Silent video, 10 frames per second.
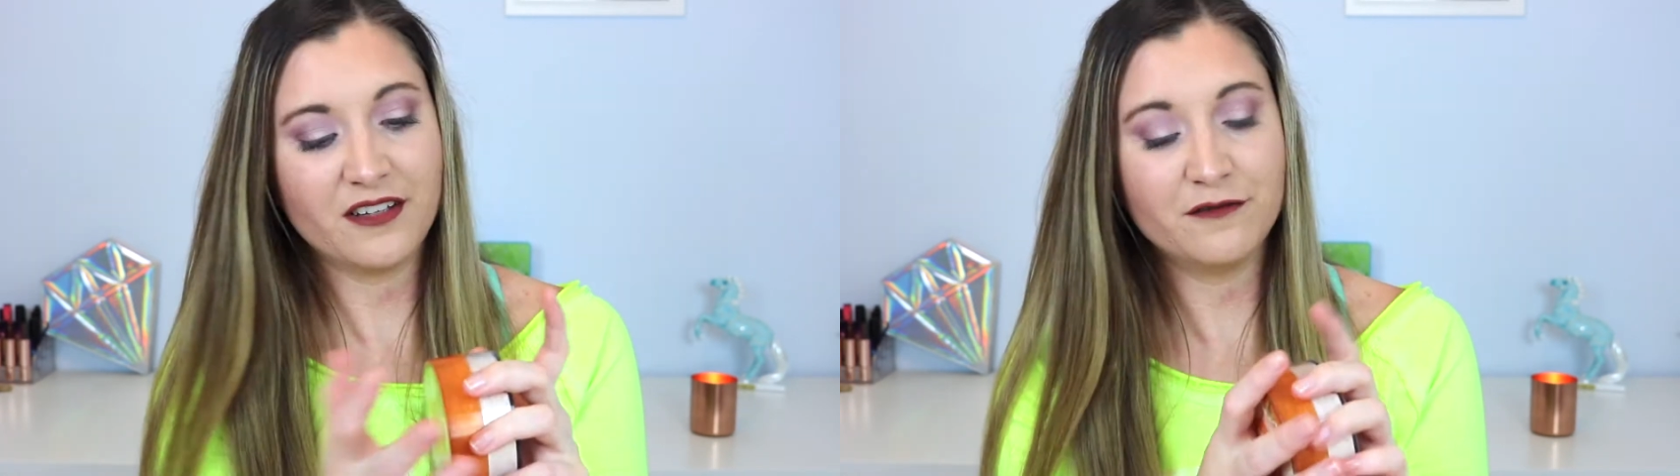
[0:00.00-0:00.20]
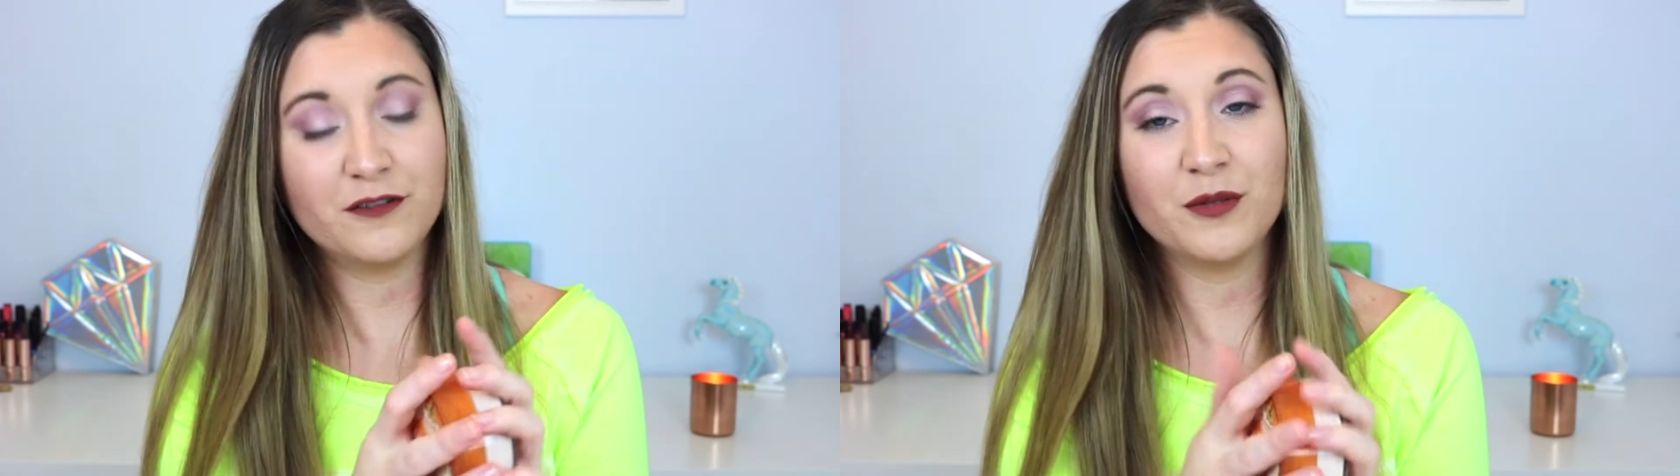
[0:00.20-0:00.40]

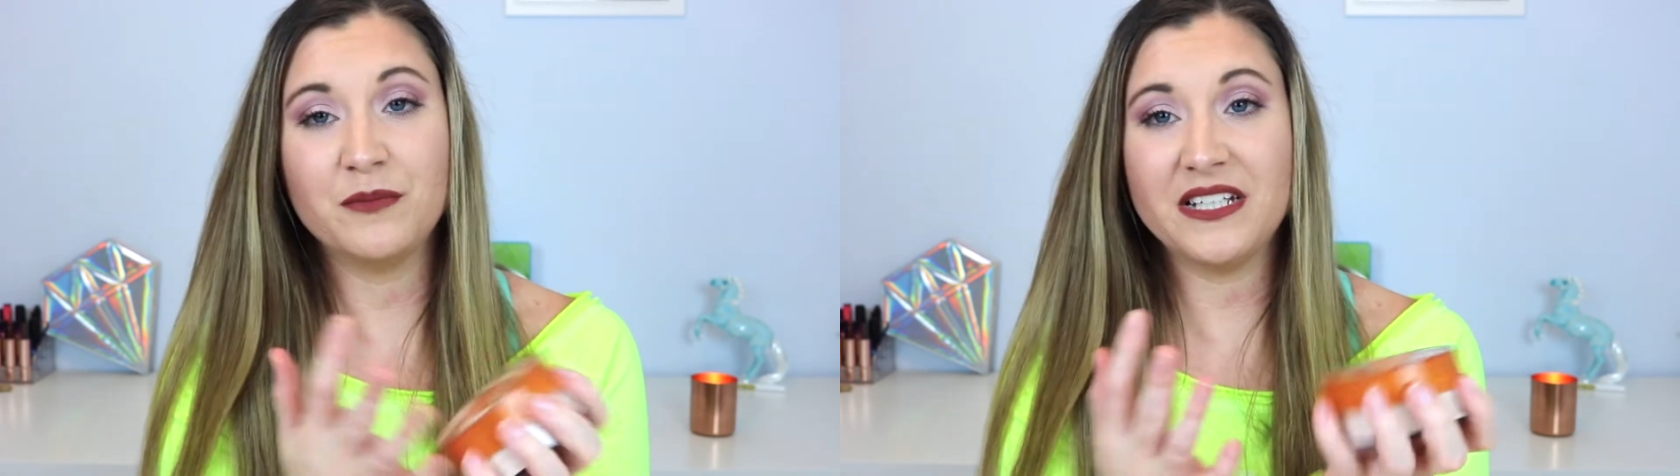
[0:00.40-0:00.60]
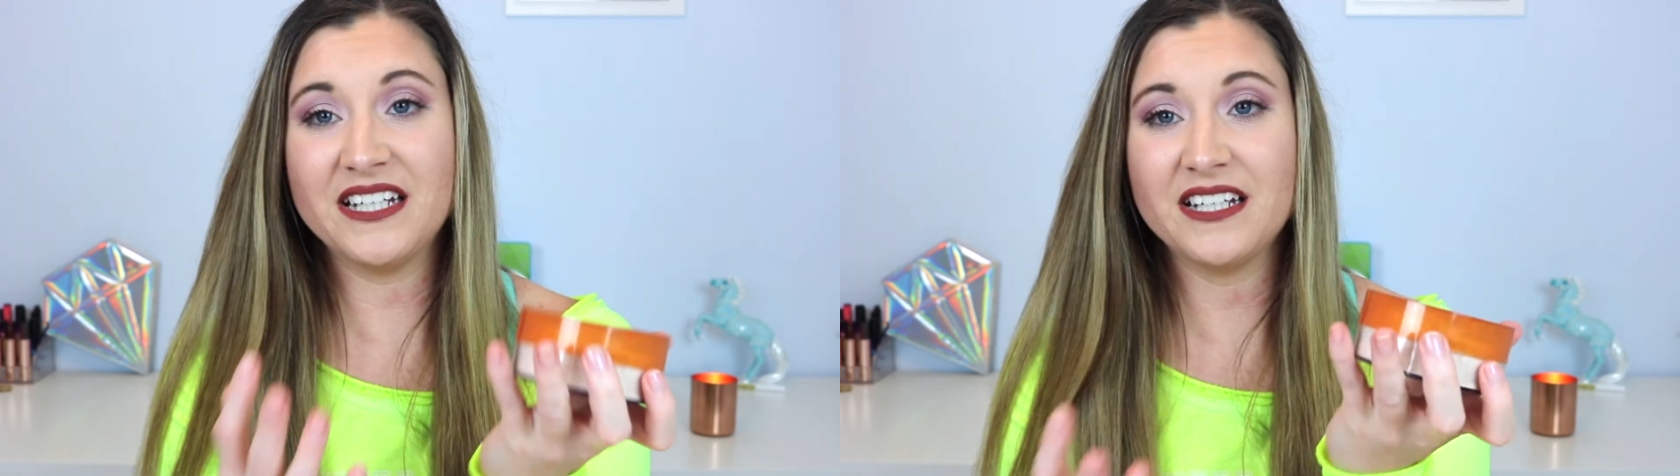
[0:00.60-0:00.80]
For
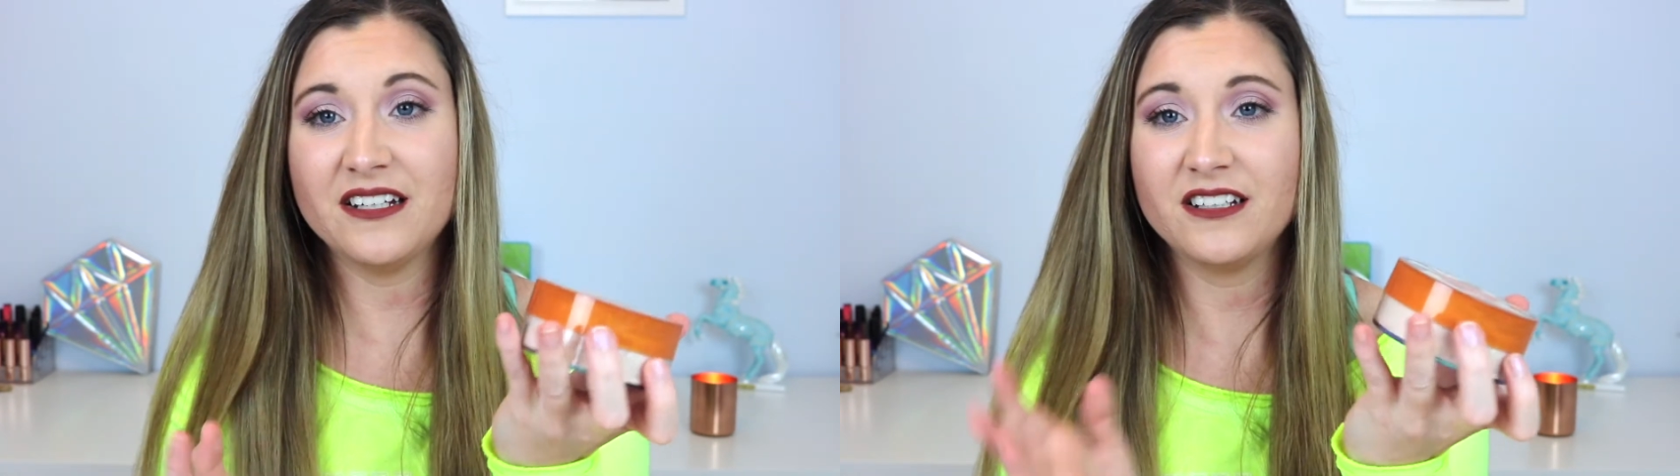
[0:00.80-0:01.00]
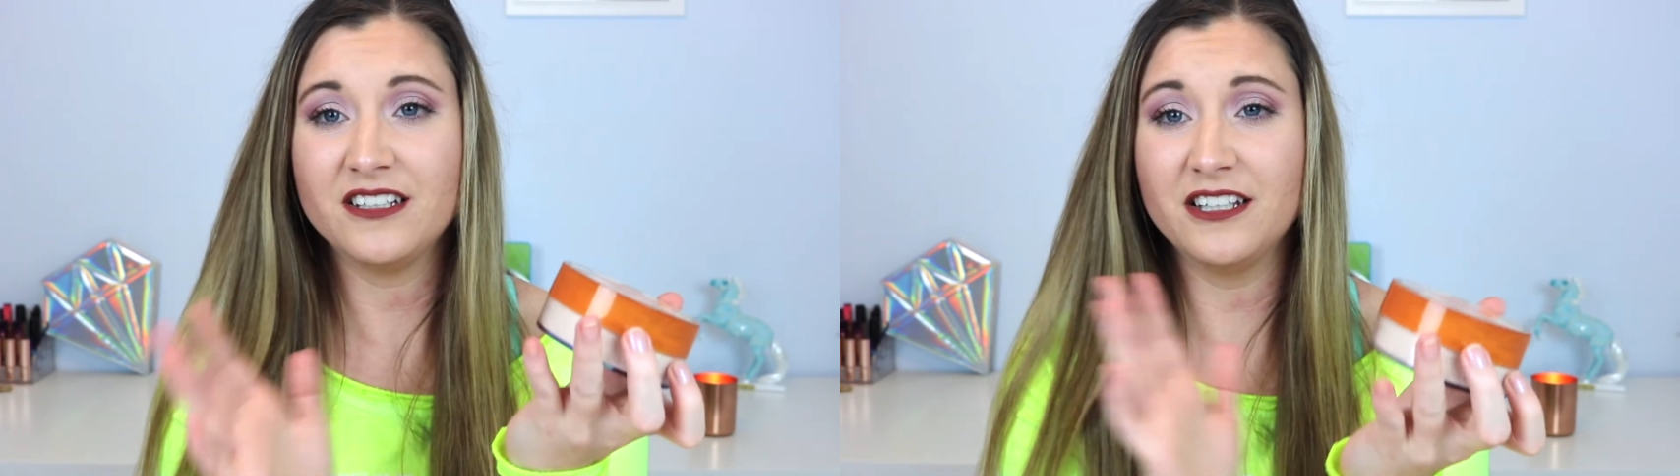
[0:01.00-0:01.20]
me,
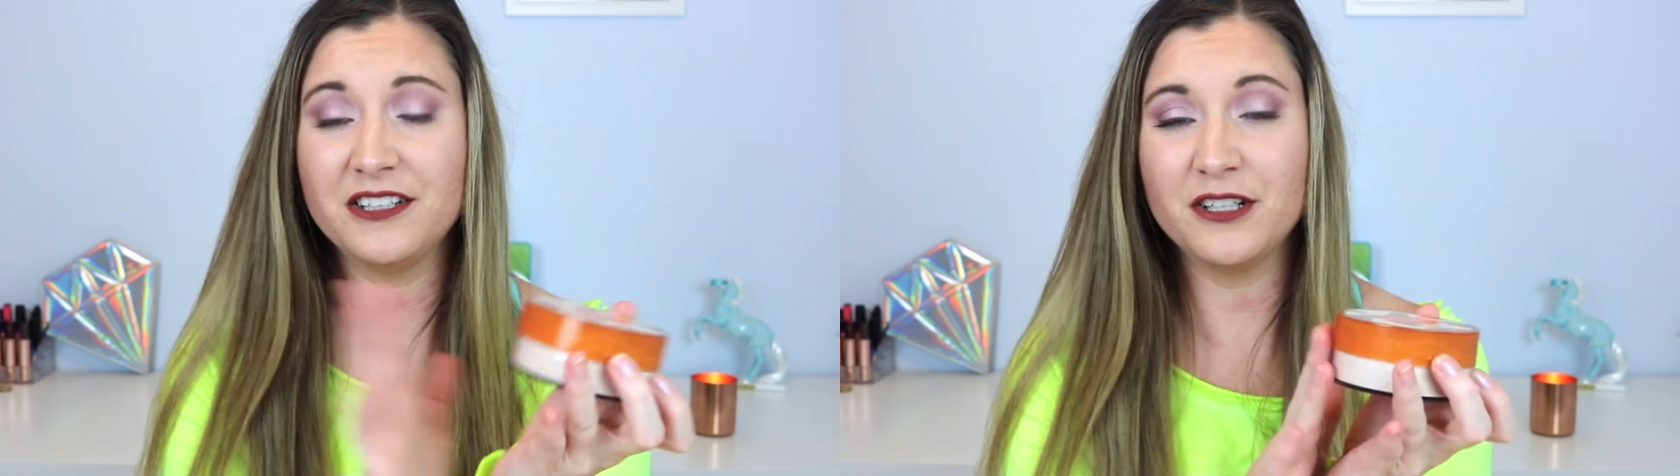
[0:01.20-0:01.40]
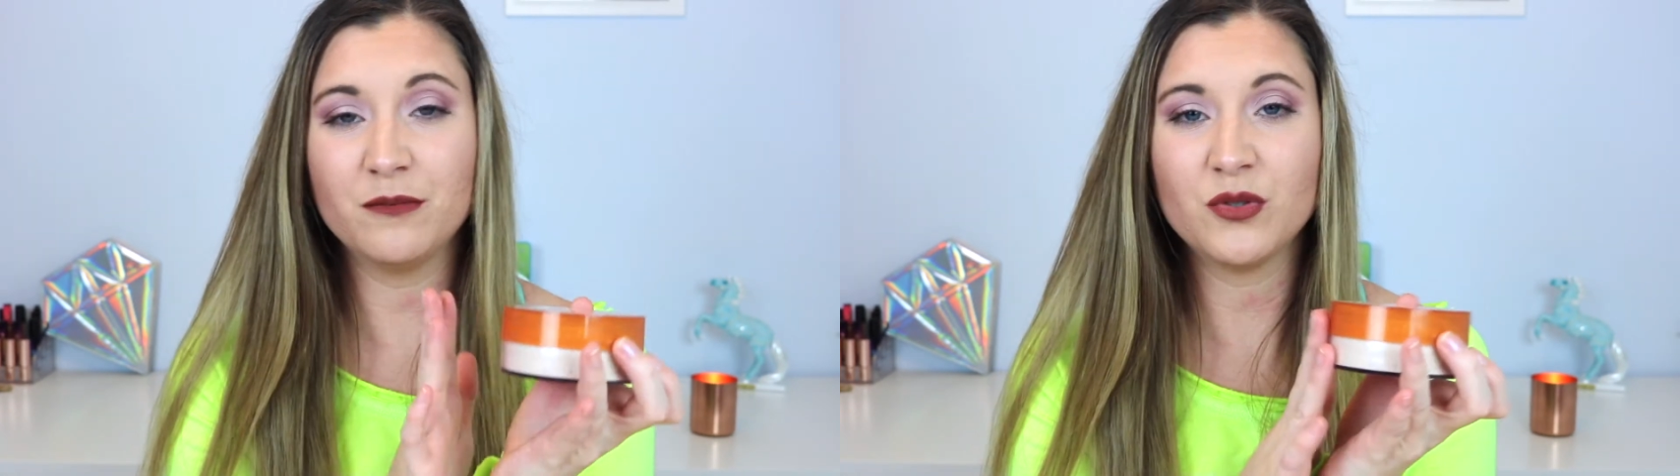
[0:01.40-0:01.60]
the
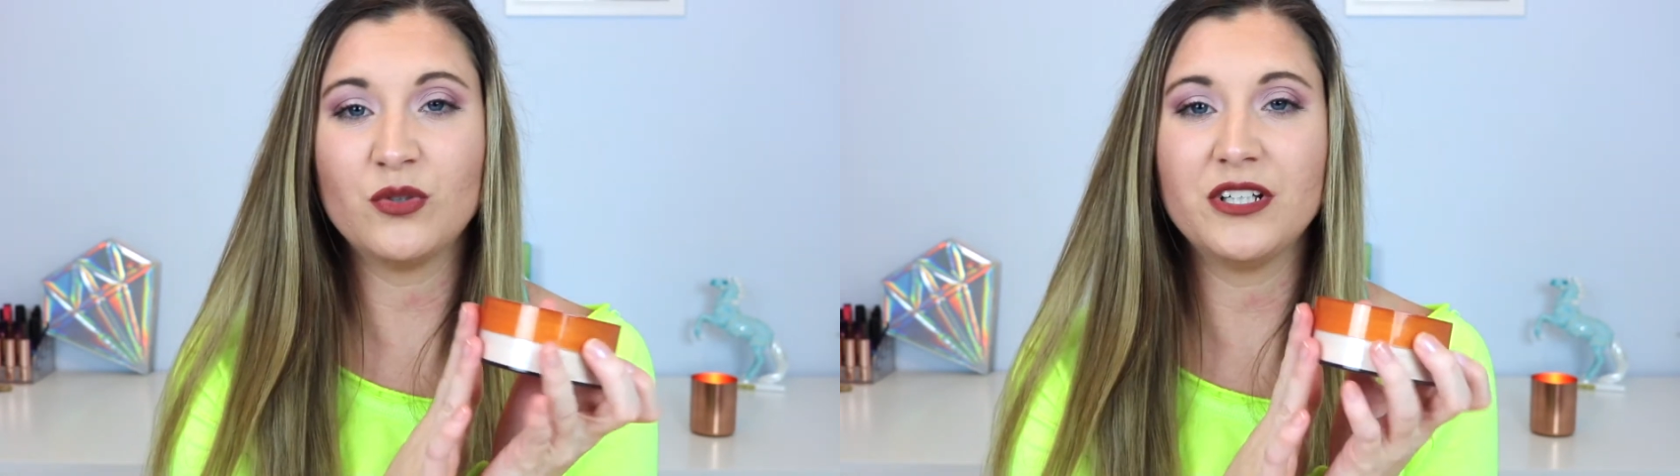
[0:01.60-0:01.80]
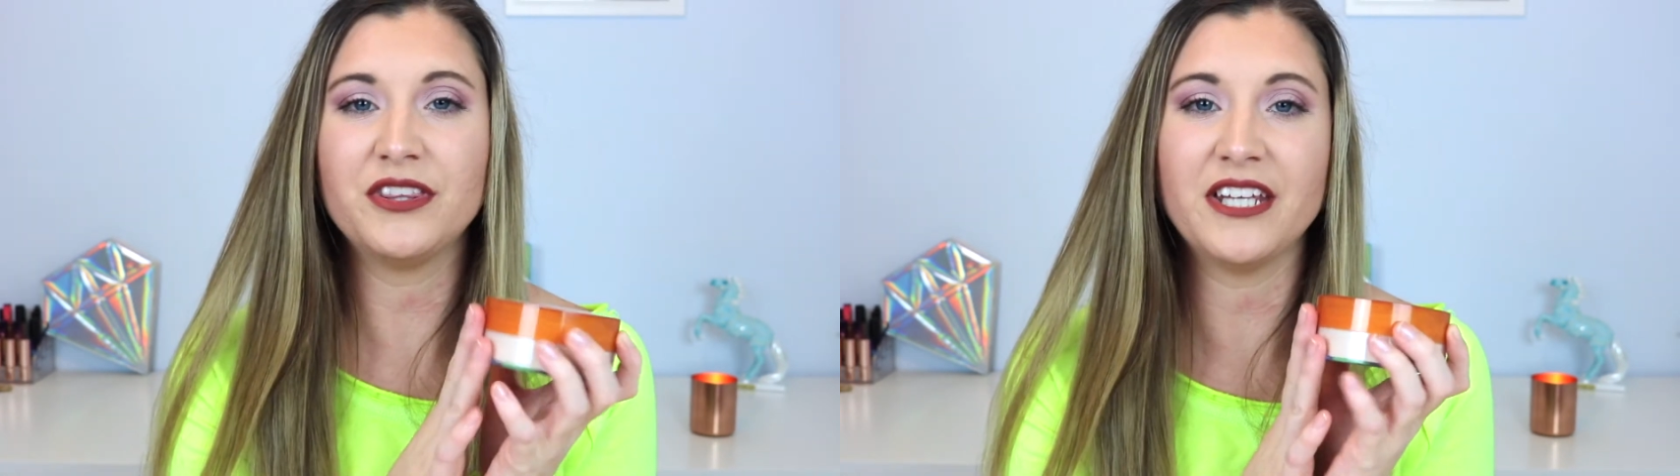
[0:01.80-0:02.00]
number
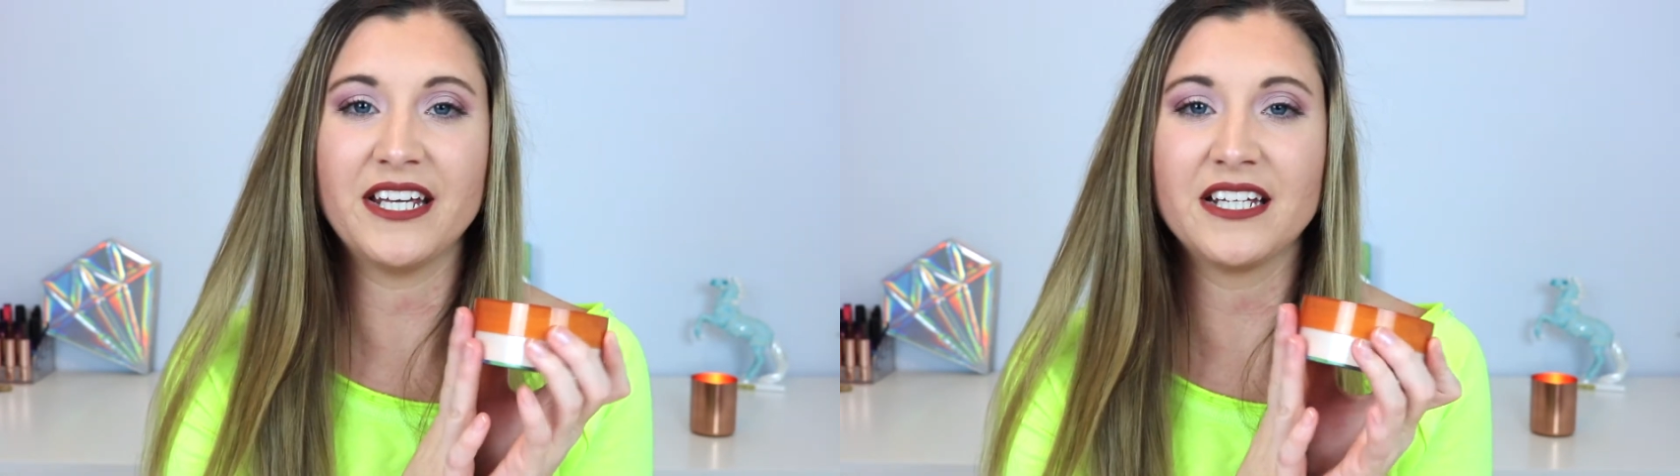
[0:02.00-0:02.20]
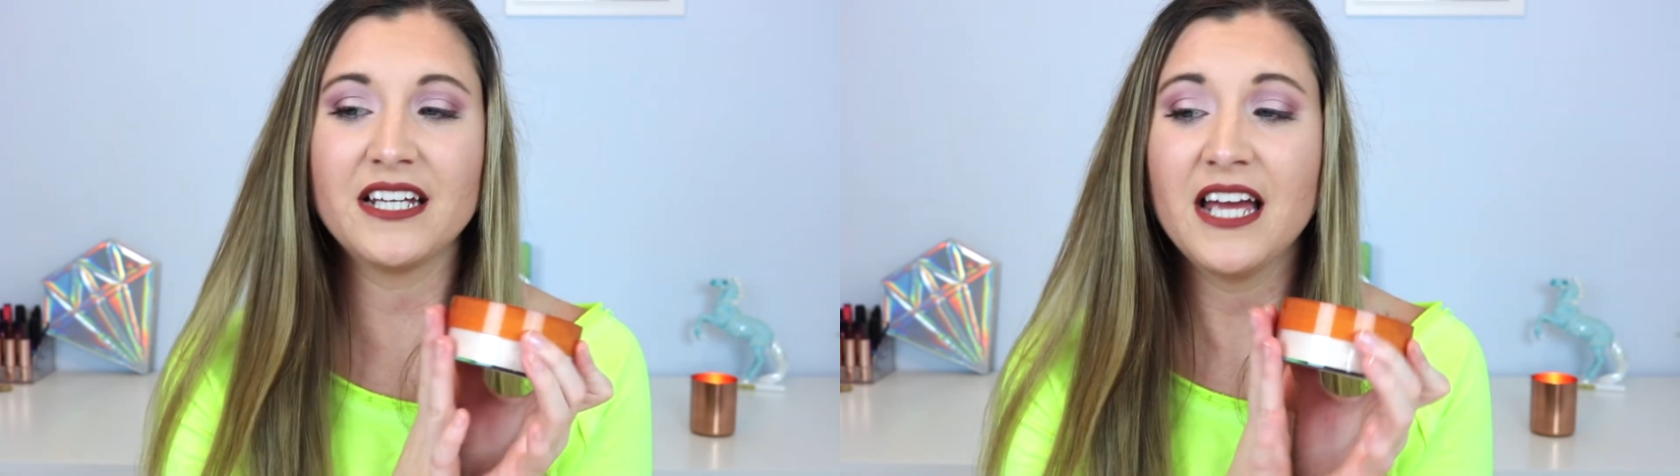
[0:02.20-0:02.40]
one
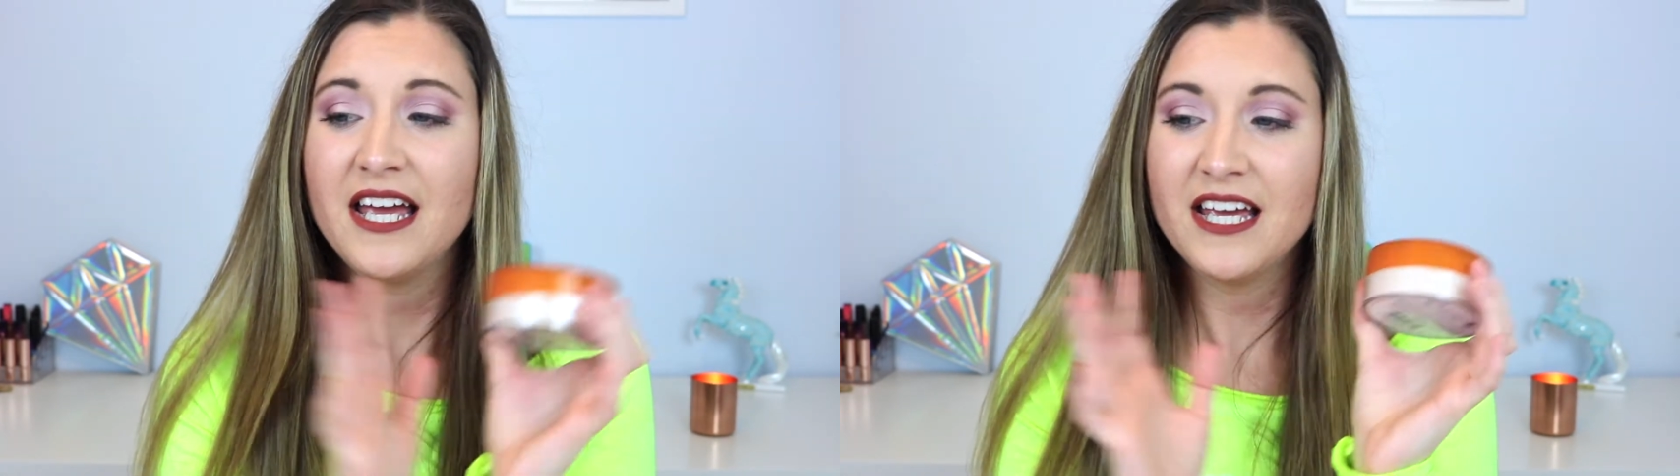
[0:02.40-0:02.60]
thing